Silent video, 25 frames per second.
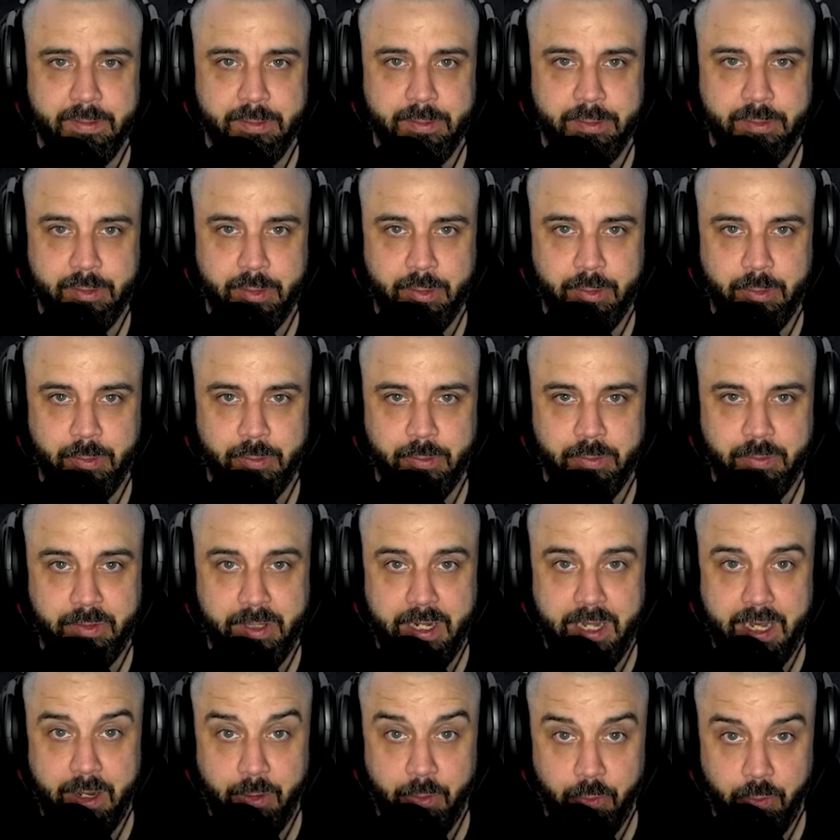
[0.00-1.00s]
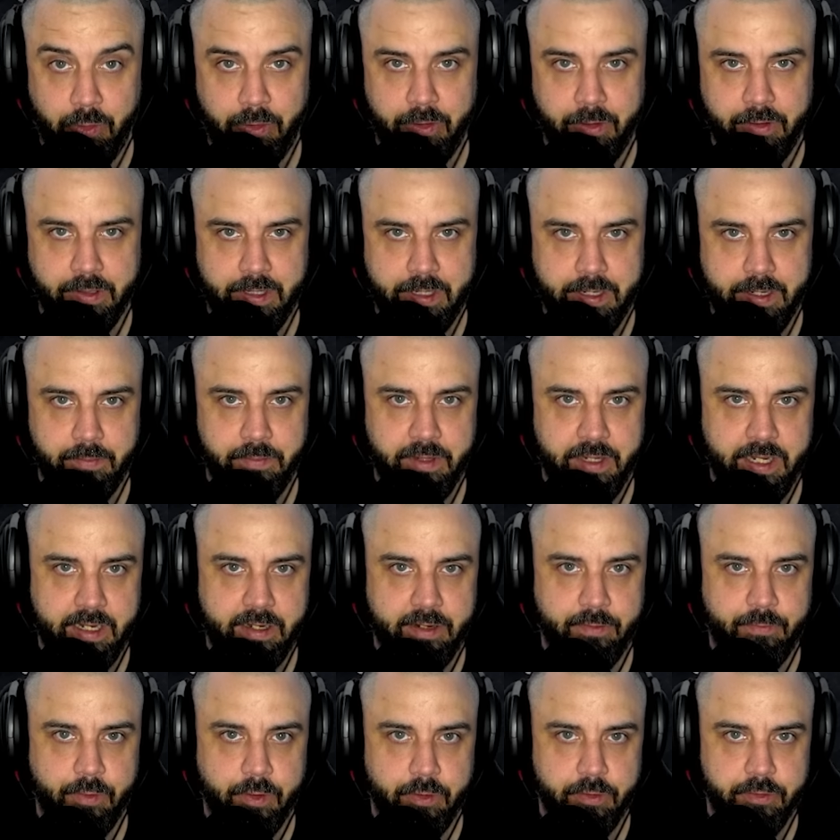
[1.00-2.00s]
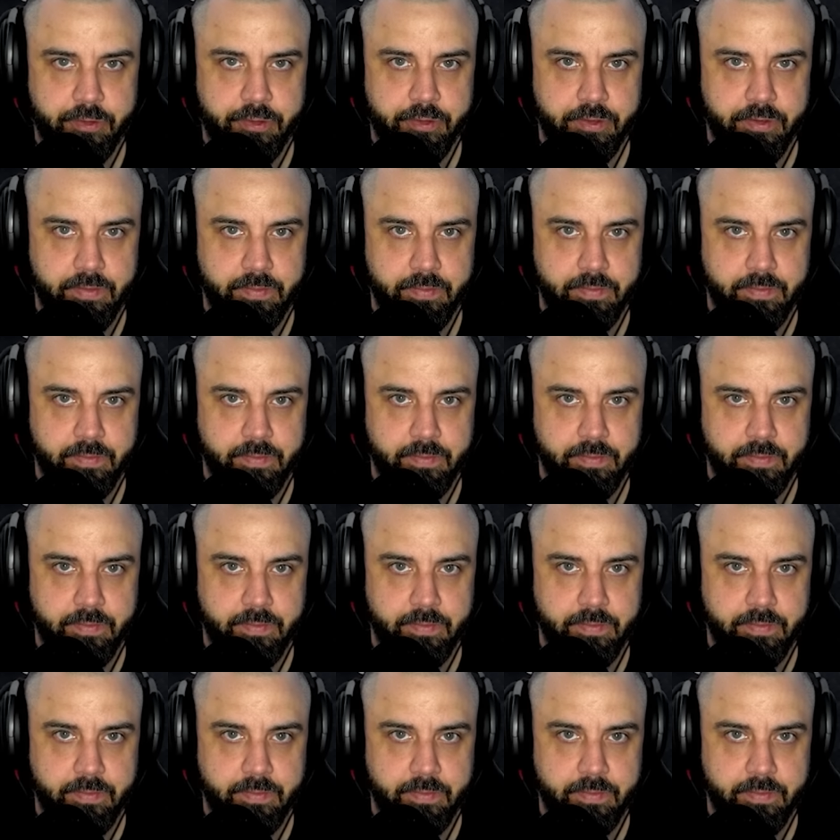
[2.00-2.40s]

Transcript: So now we're on the updated version.